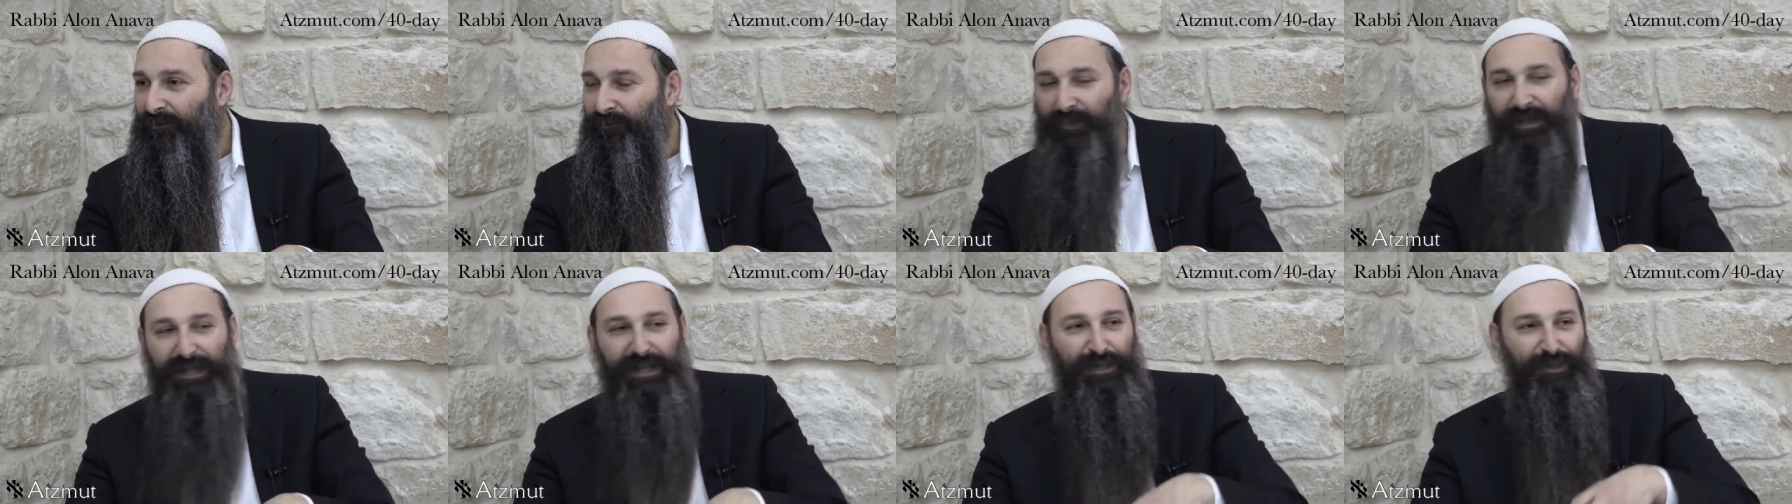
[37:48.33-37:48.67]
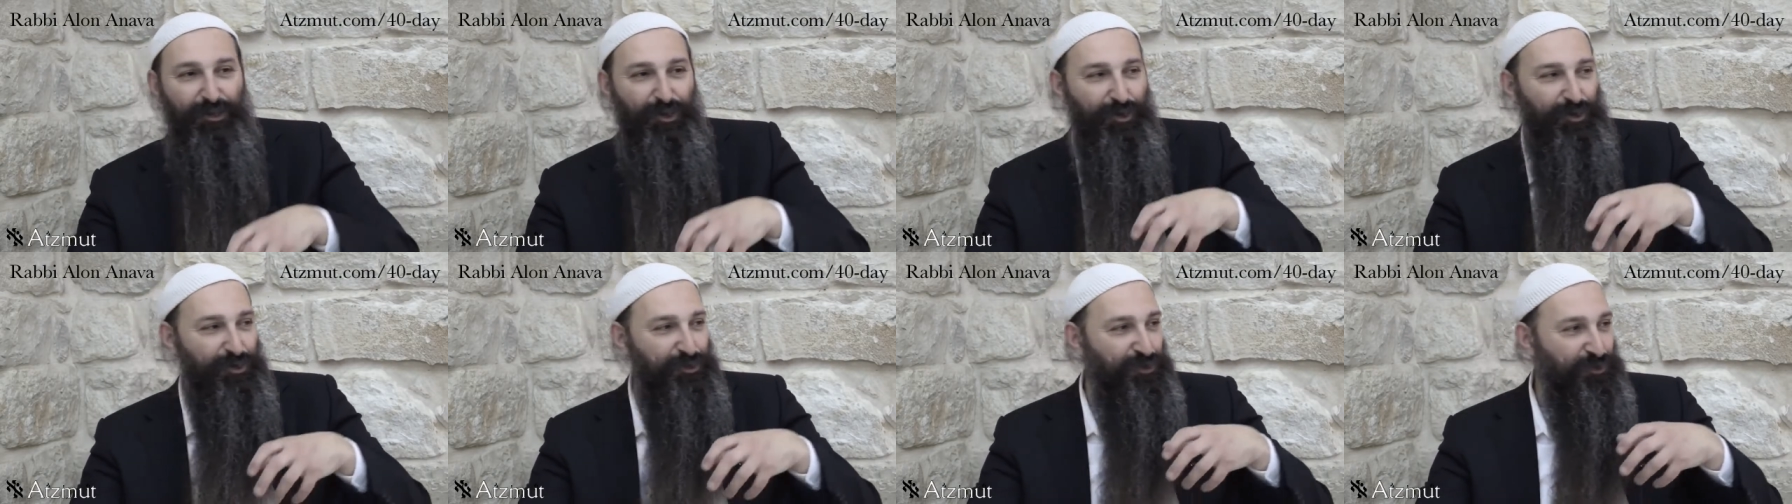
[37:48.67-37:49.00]
But in
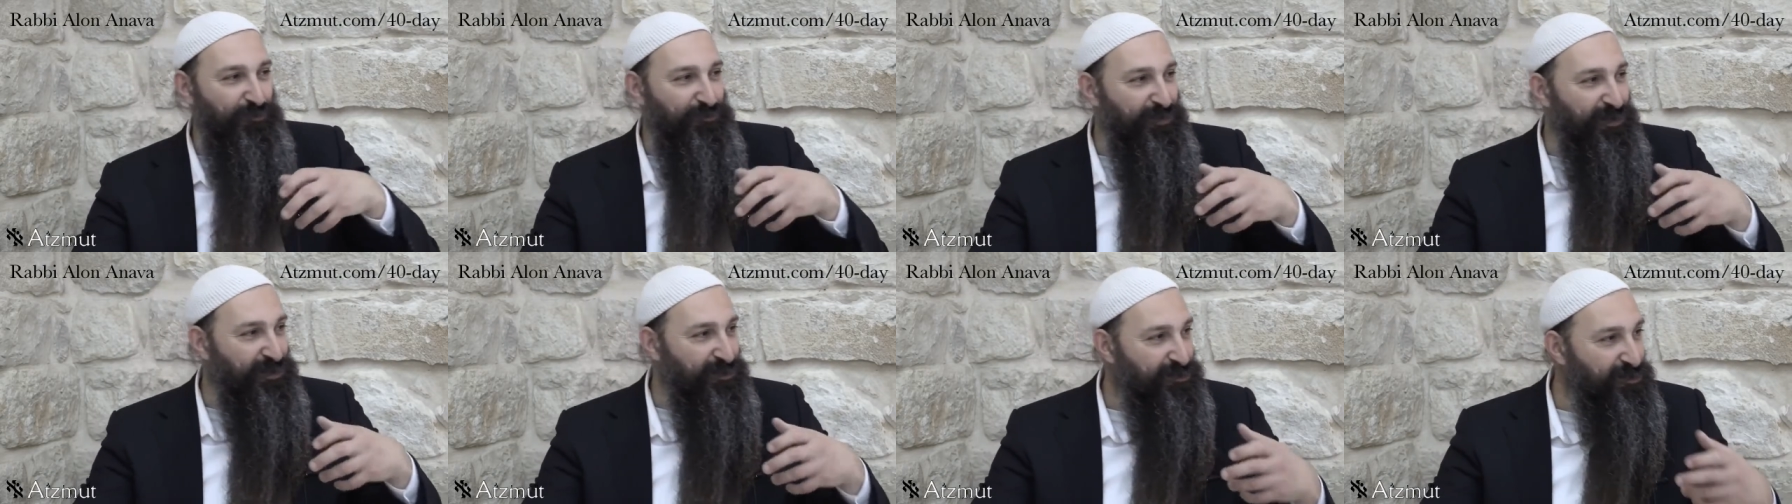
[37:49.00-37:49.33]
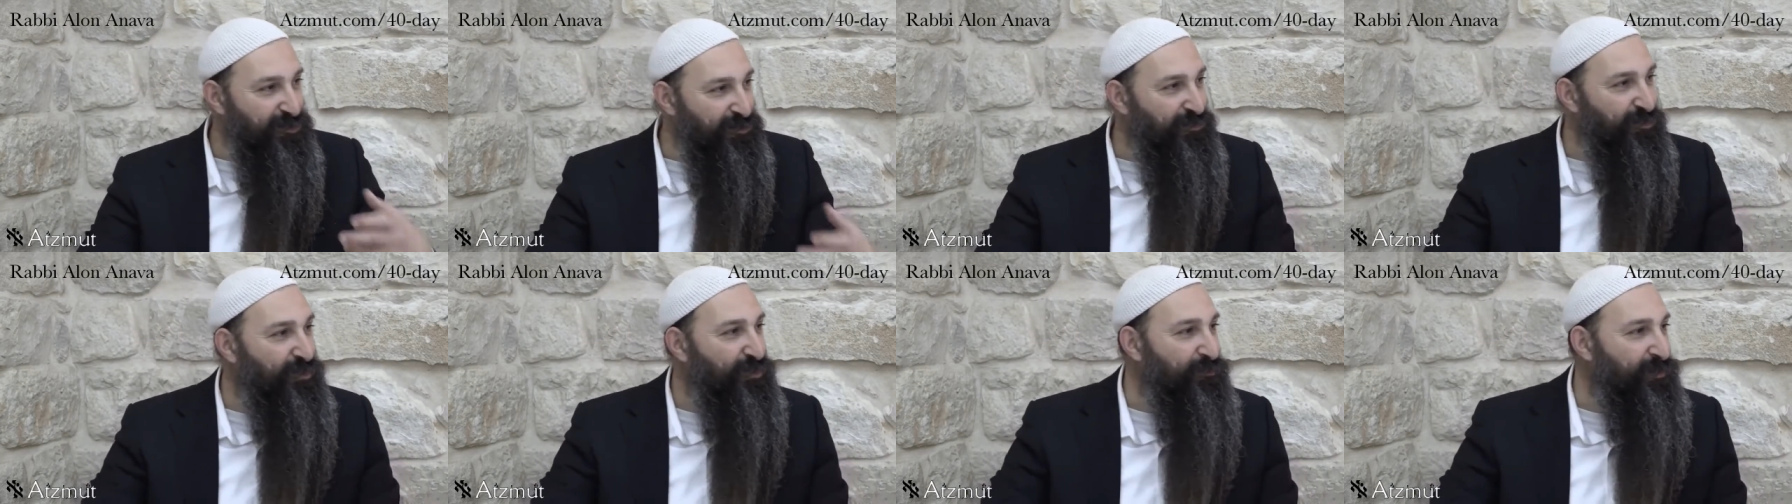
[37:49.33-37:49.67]
order to build
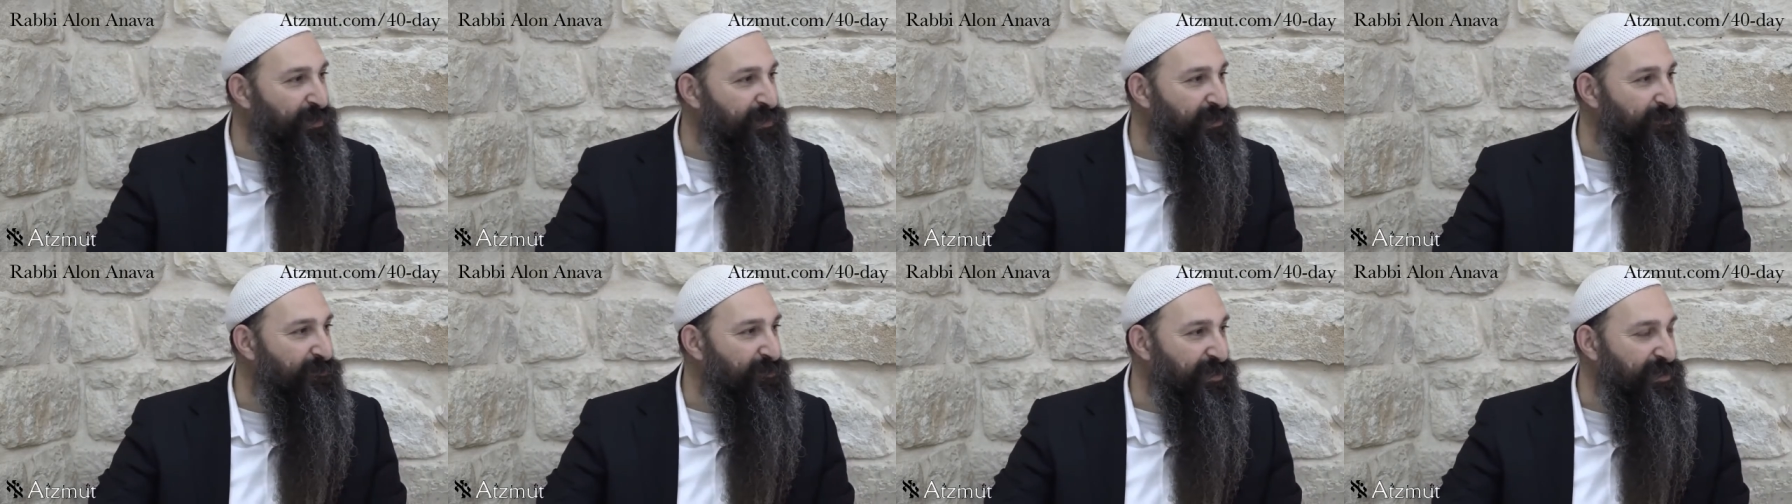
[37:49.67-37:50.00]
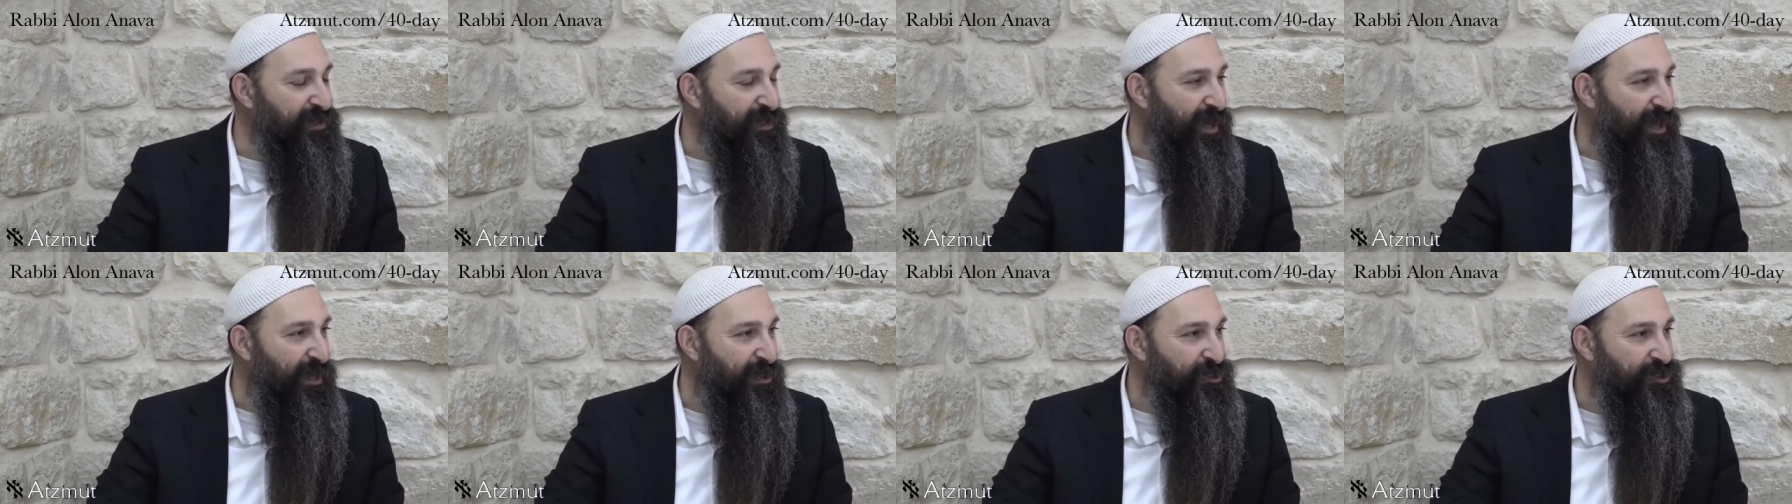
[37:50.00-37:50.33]
the third Bet
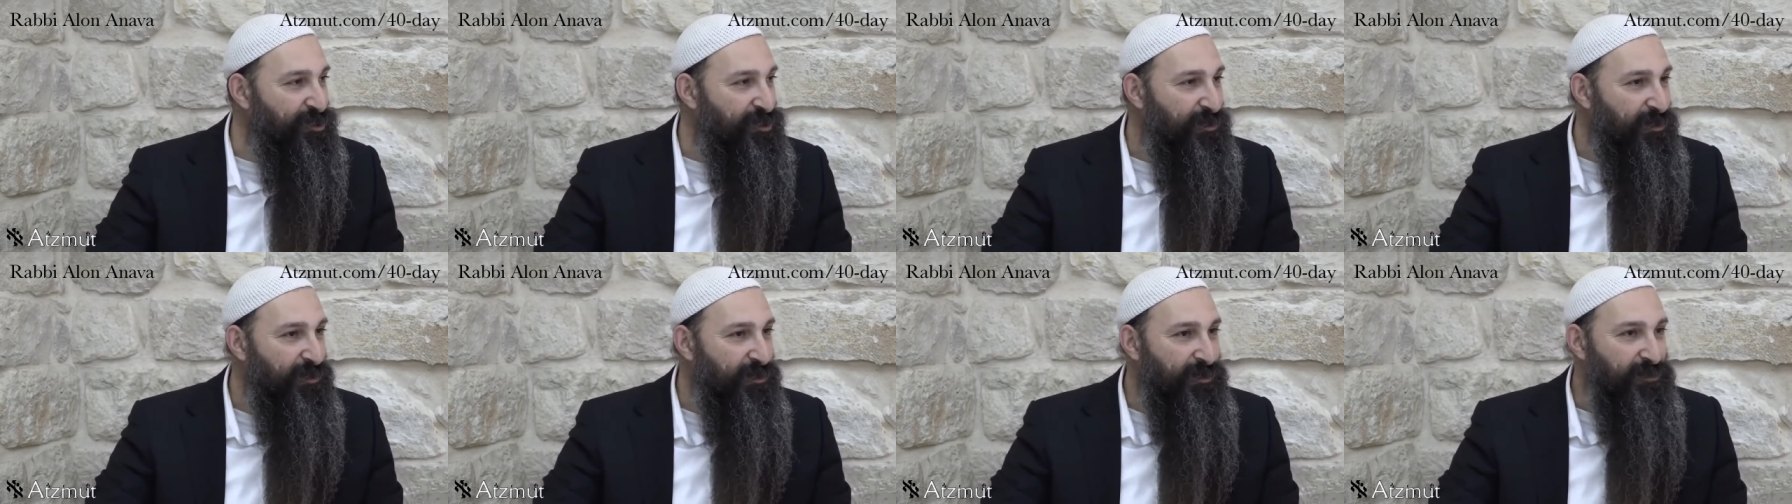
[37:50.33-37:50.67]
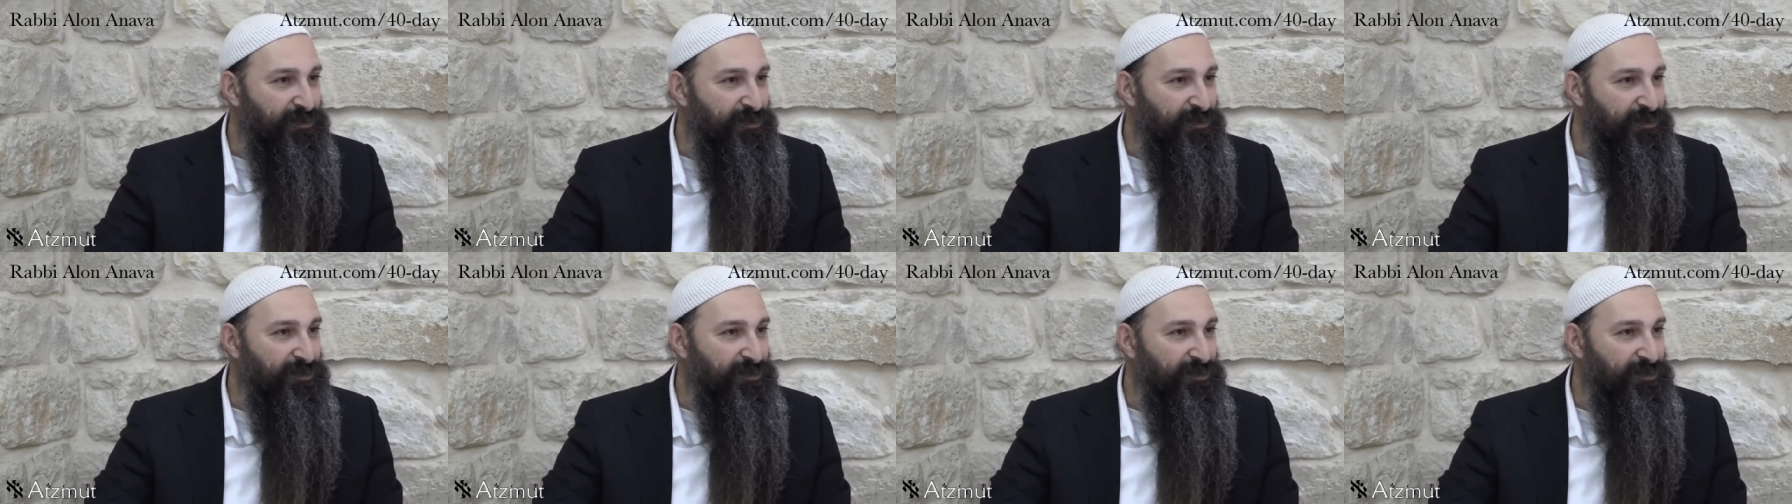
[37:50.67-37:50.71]
HaMikdash,